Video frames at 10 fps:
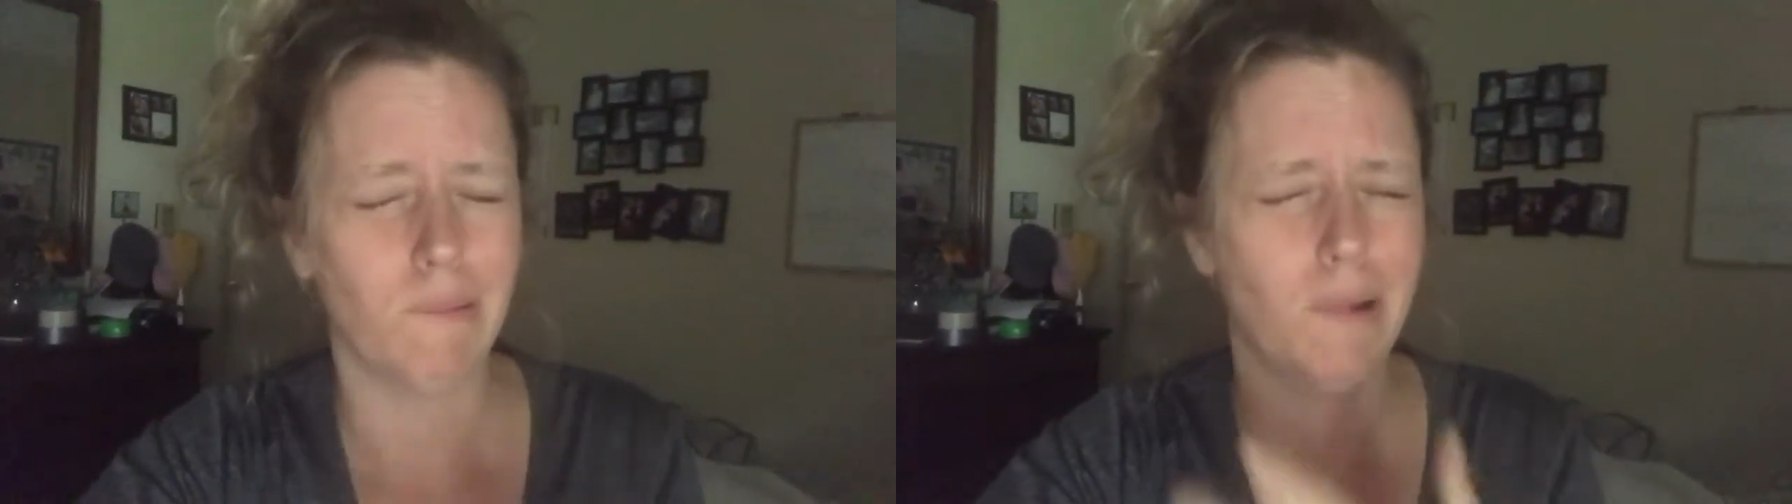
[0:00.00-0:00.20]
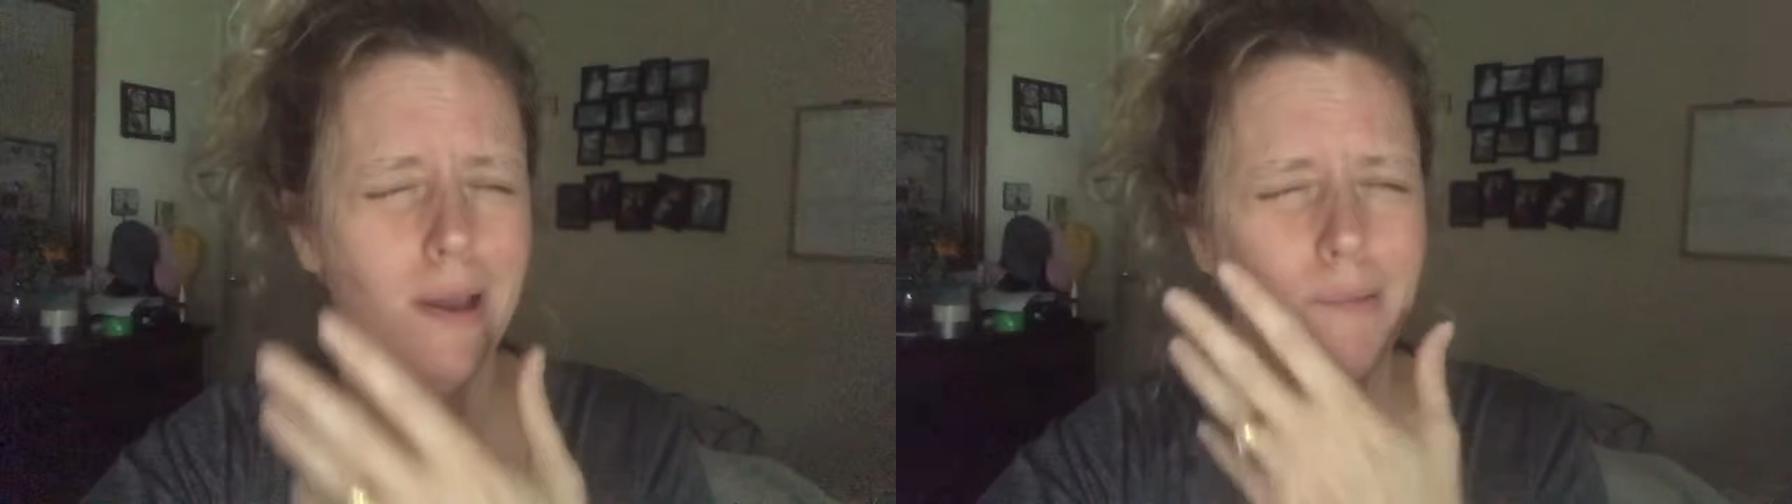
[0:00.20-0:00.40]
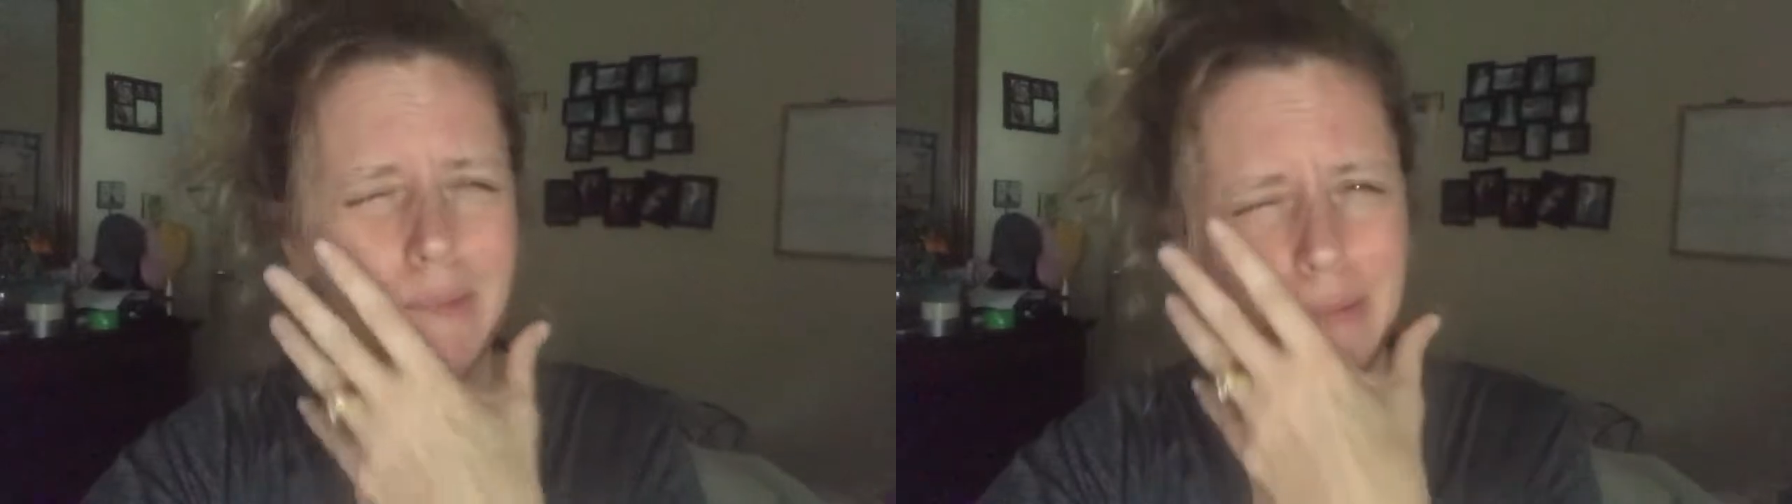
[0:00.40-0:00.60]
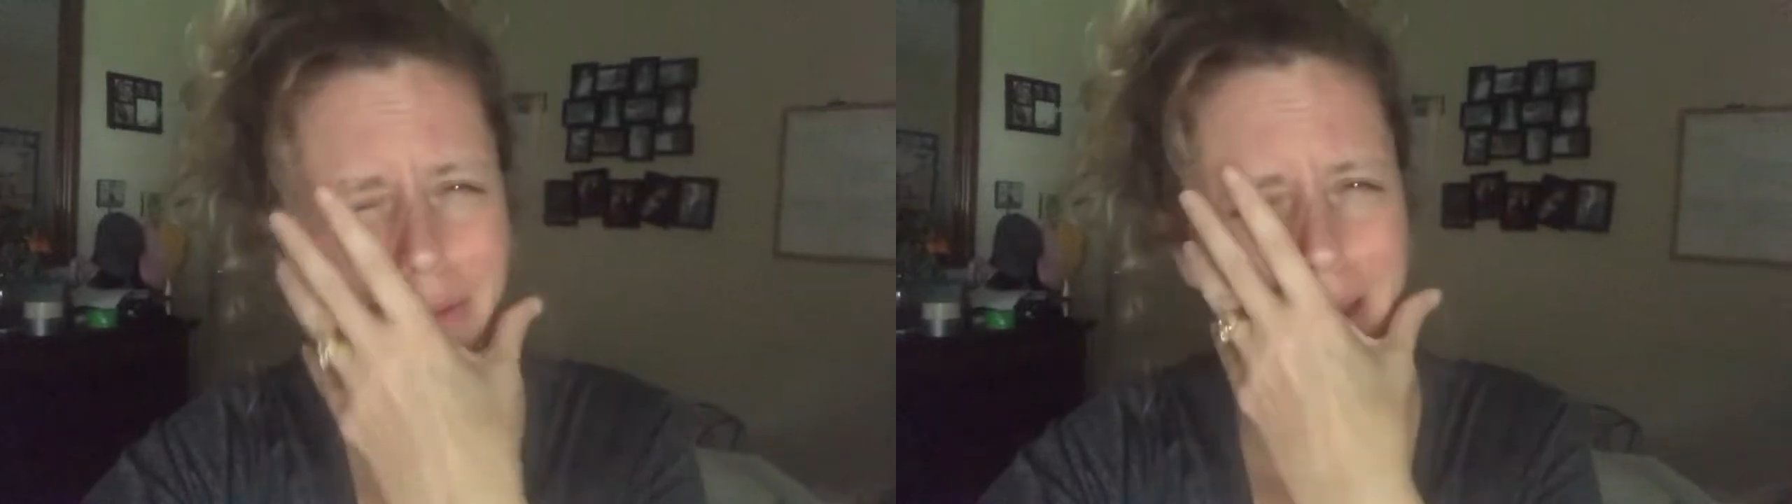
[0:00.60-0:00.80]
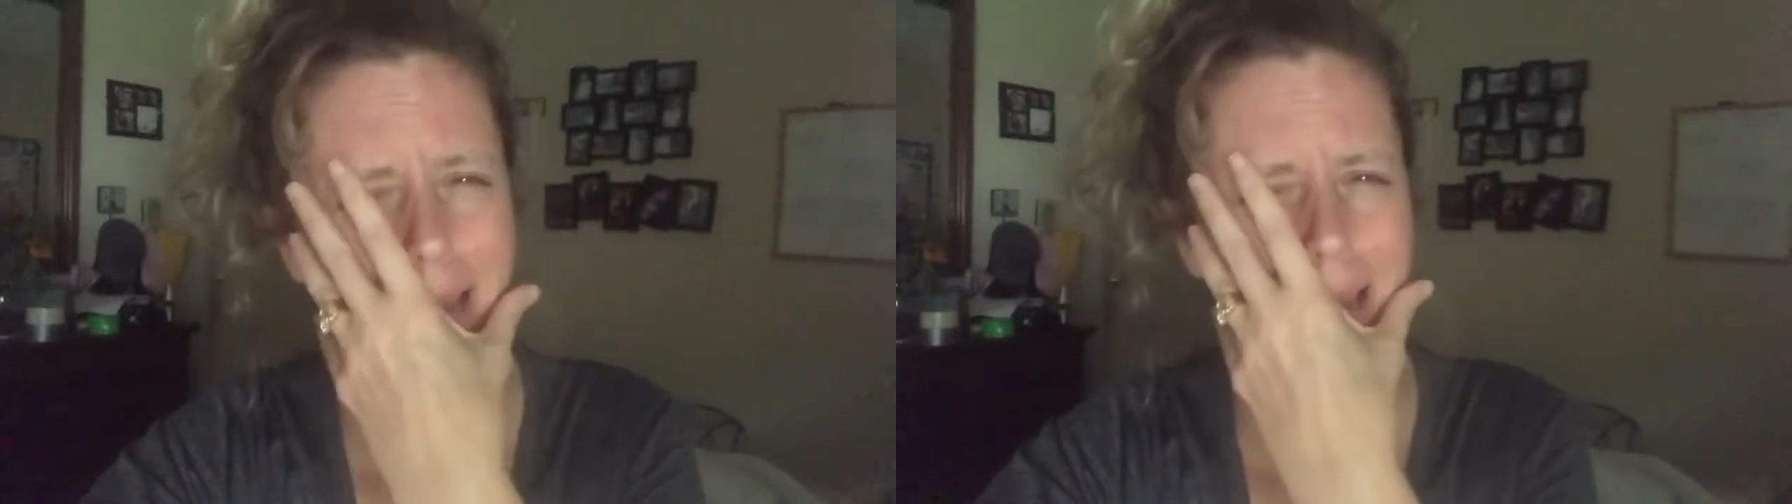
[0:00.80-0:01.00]
walking with
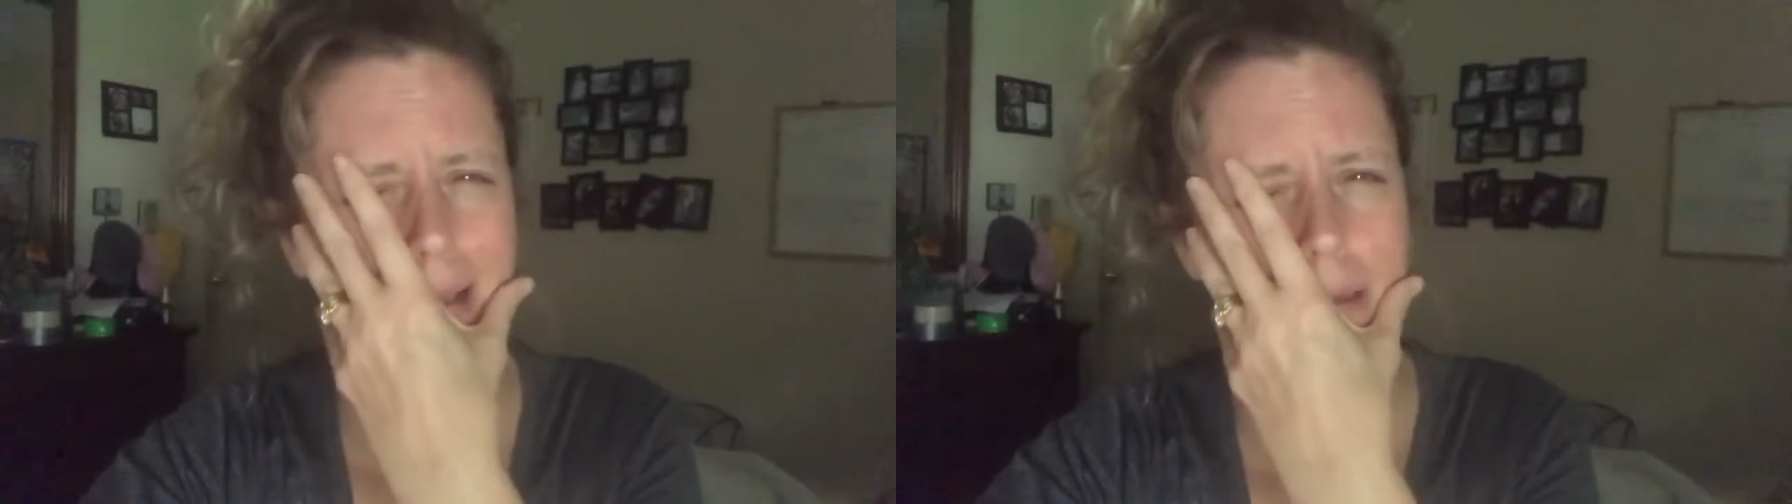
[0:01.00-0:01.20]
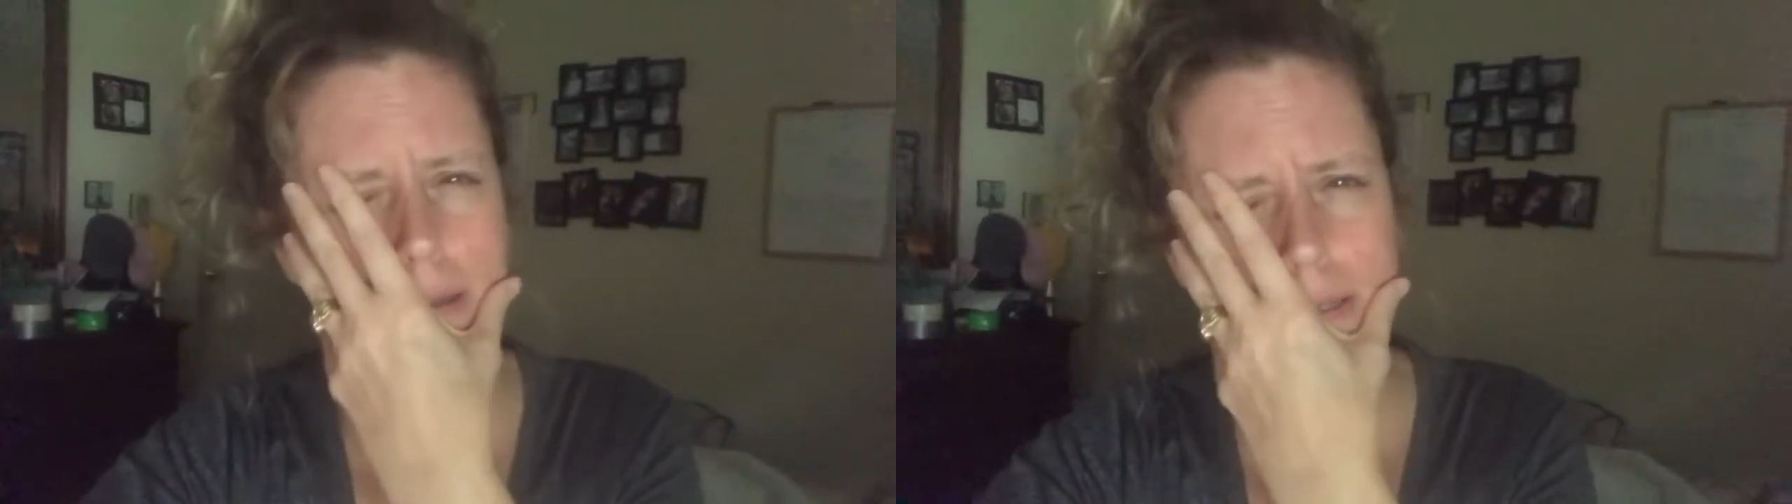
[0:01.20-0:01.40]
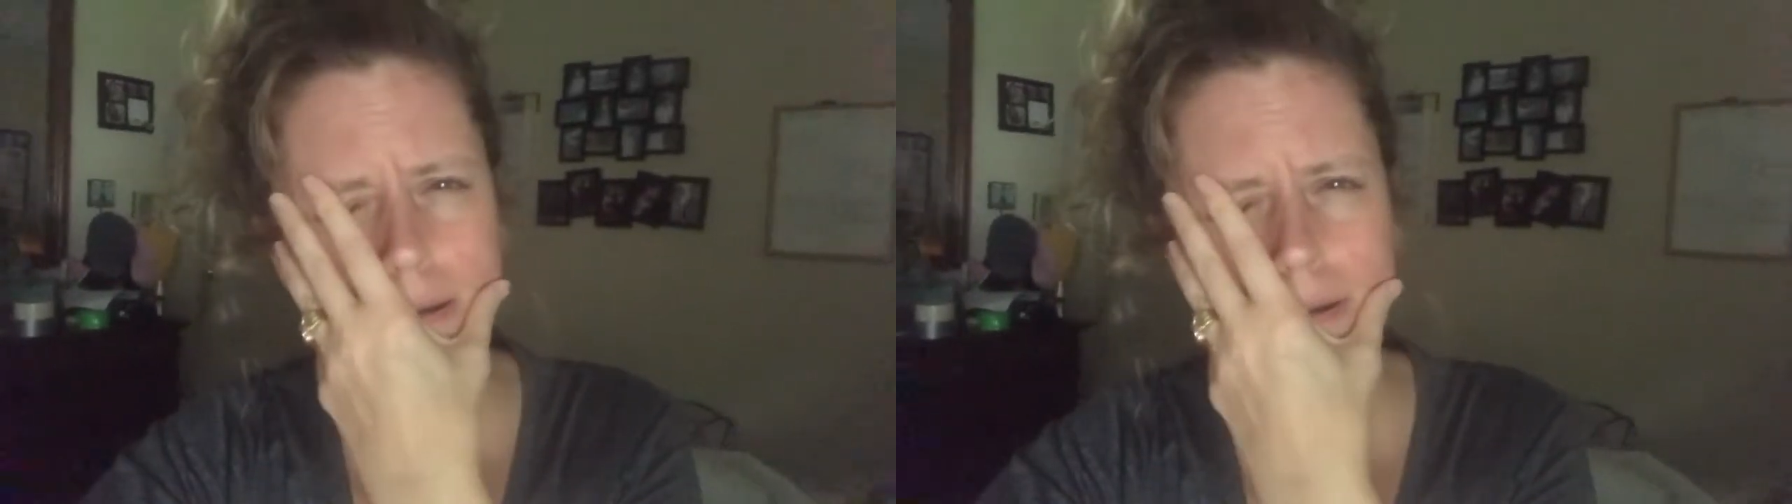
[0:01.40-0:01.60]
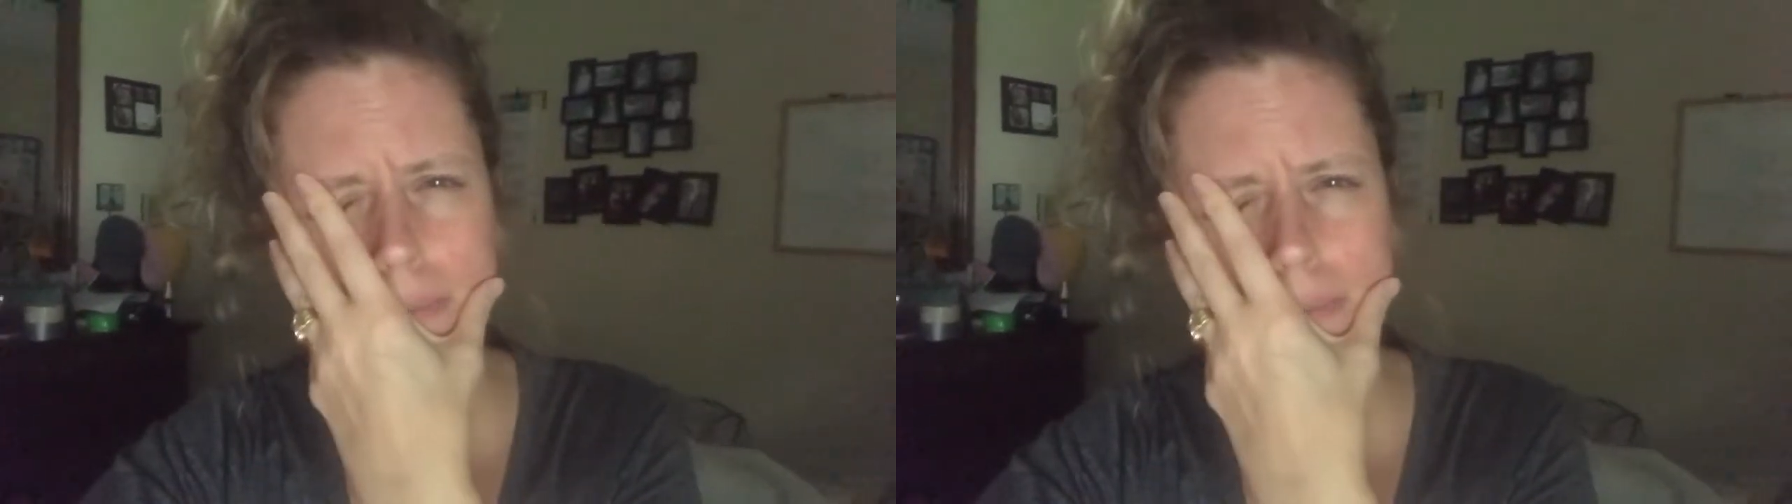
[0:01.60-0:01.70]
one eye closed going,